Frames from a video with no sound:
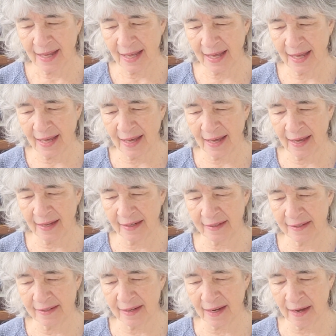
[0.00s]

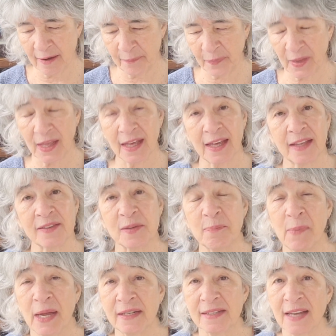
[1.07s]
and um, it's
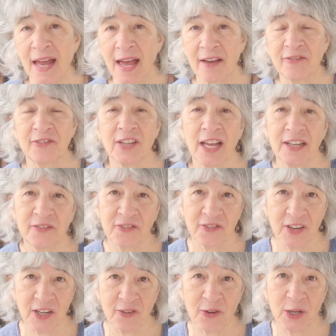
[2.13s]
meant to have light
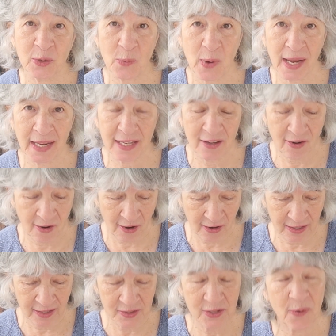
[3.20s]
fingering weight
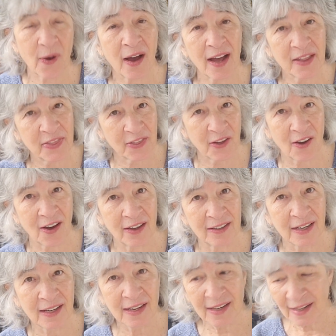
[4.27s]
yarn. So I
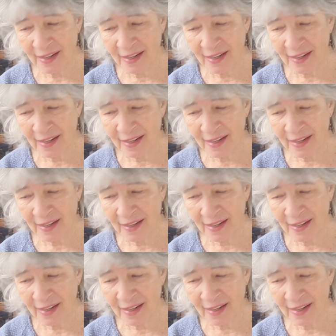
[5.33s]
thought,